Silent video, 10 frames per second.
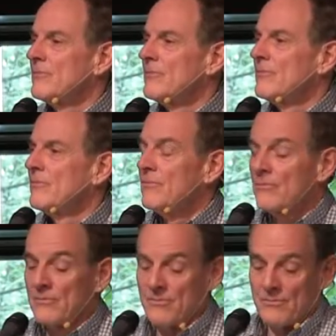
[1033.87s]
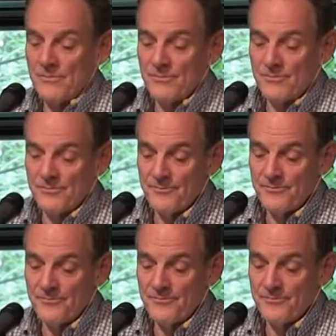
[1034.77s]

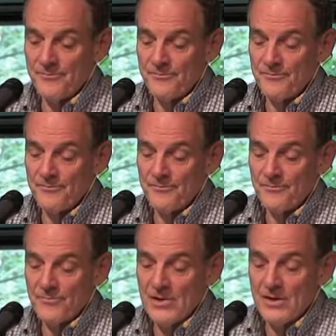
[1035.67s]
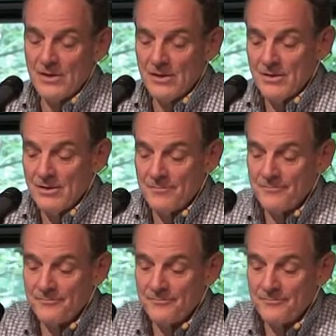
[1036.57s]
Nobody speaks.